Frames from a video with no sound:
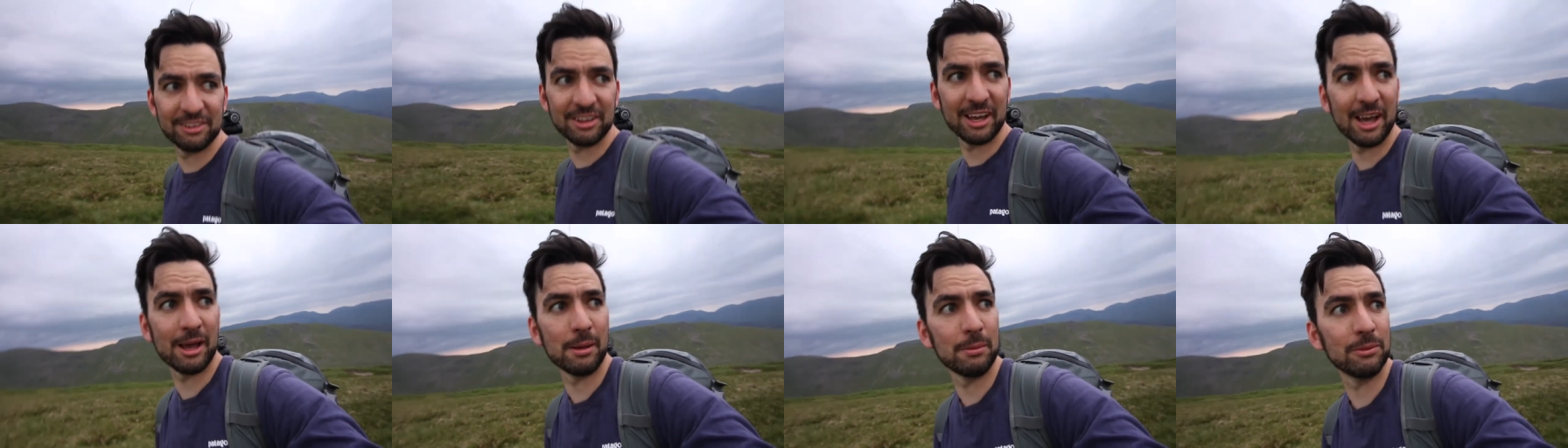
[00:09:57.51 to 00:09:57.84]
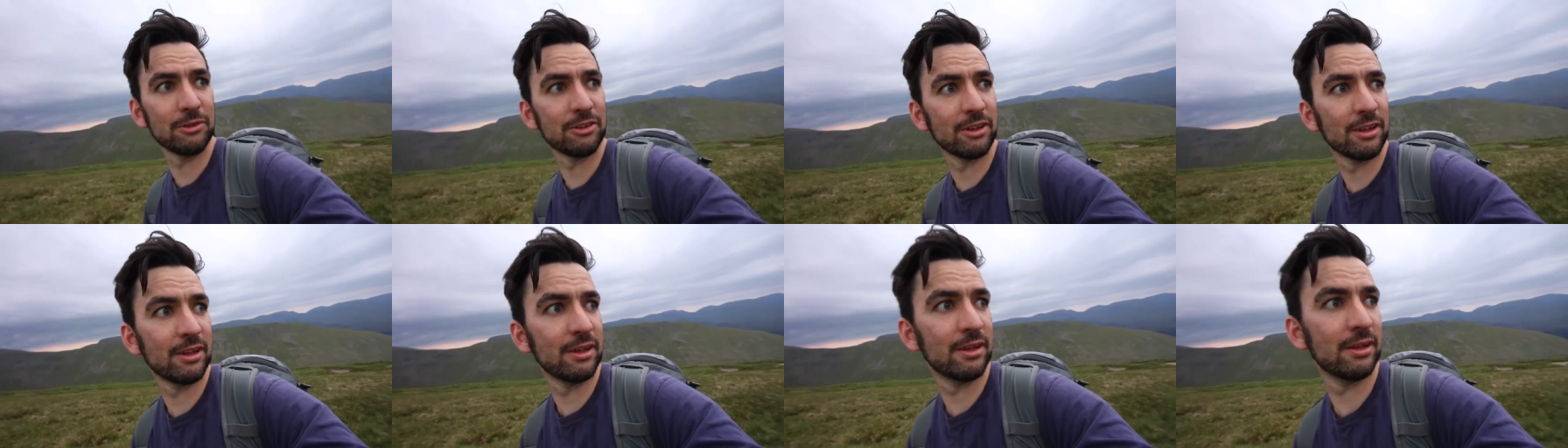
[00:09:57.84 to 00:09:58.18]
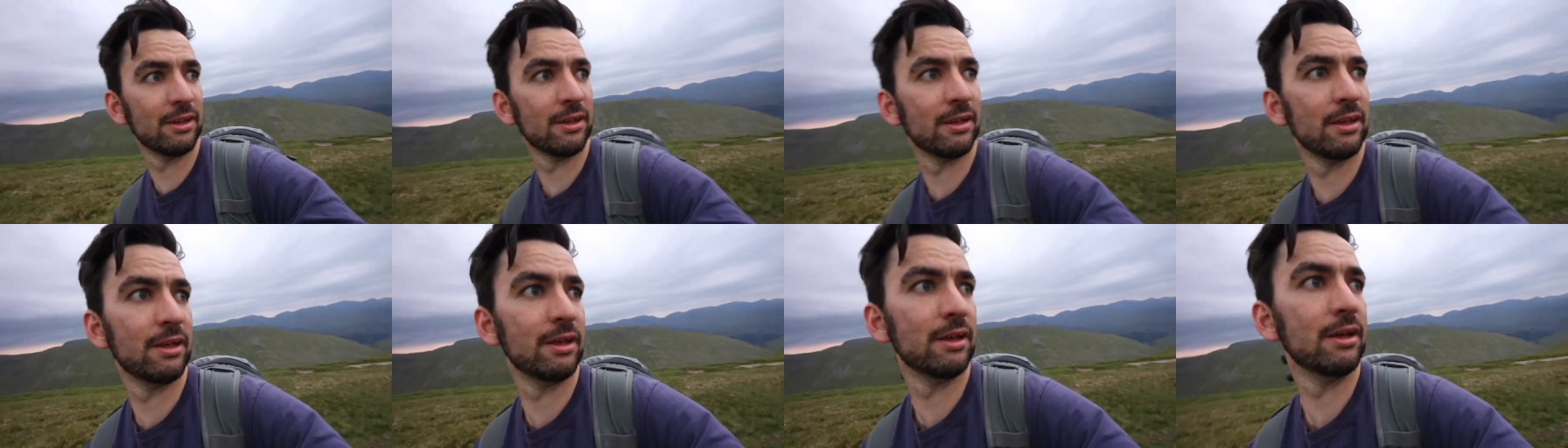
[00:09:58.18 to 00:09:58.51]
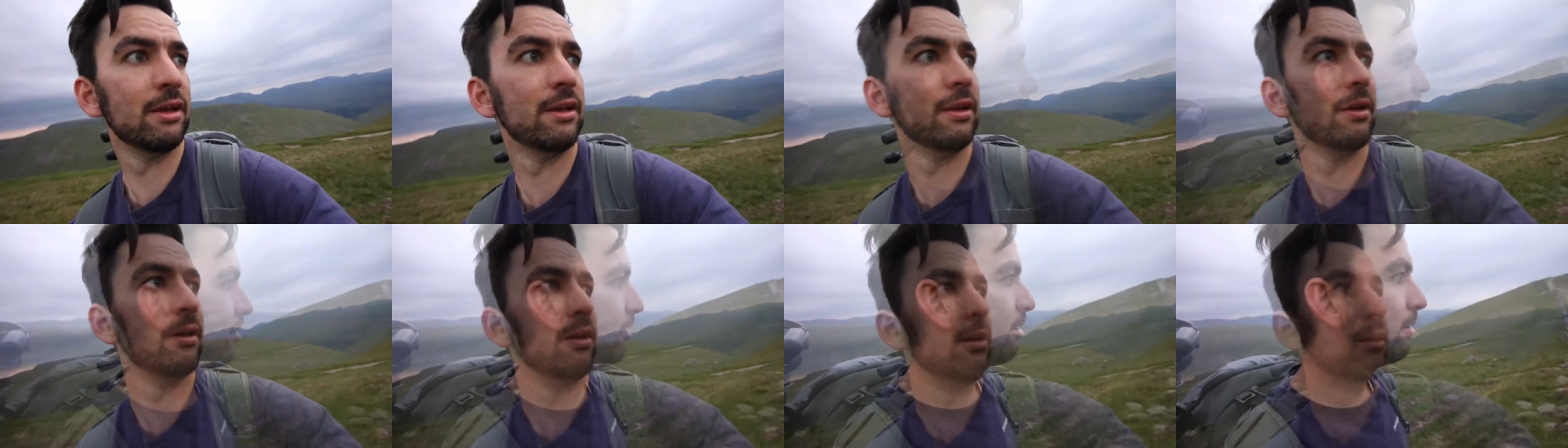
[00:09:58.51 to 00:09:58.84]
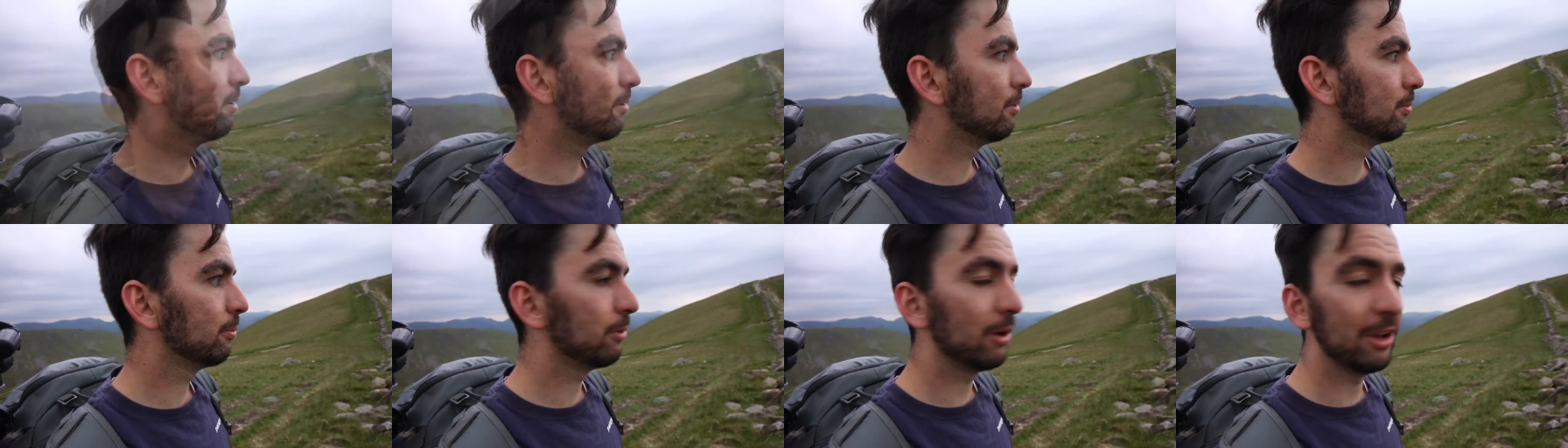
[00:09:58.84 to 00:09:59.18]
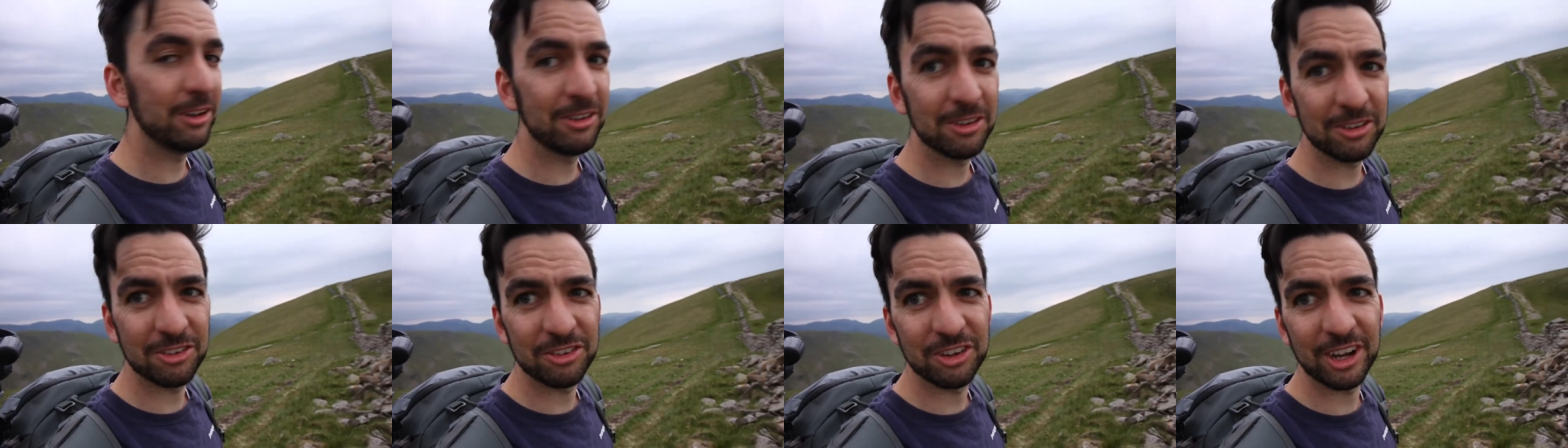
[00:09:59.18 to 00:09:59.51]
times, but
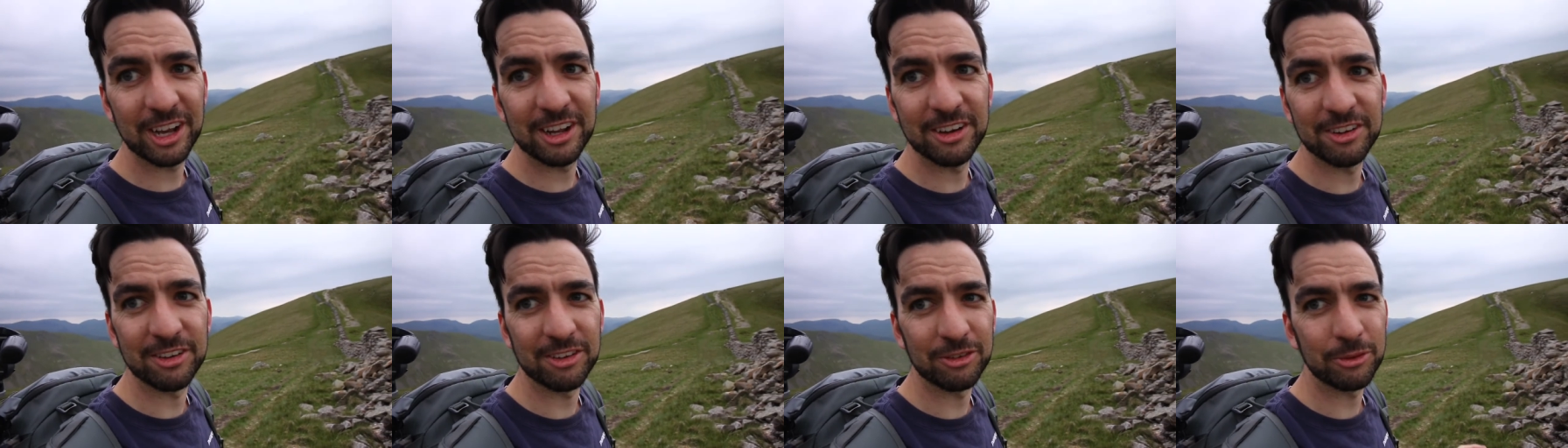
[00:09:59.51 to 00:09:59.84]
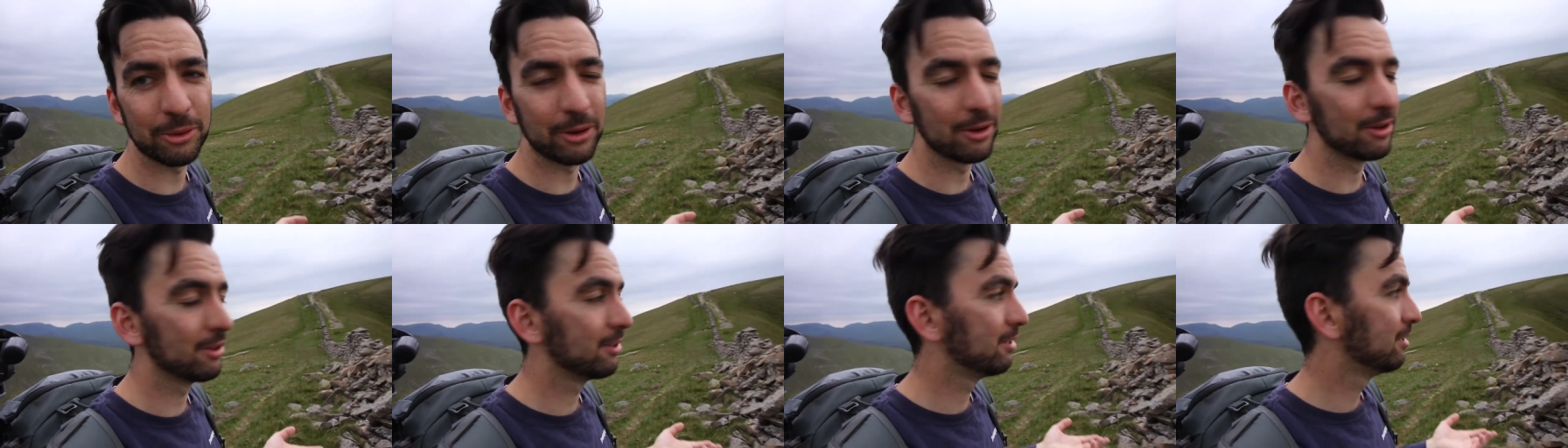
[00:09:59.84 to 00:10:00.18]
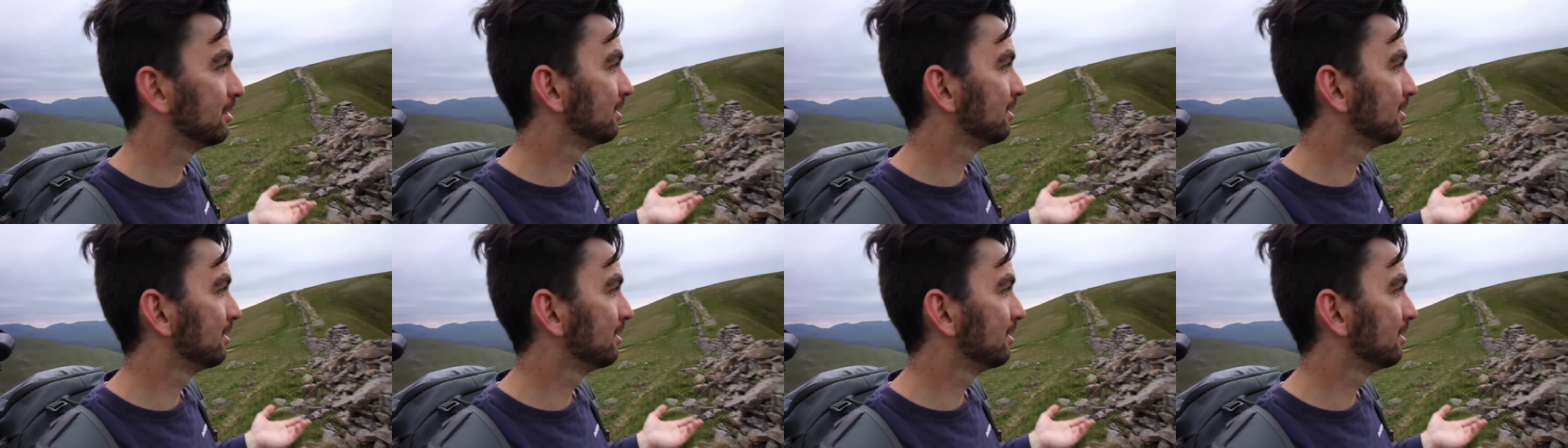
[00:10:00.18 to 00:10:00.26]
it does change as well.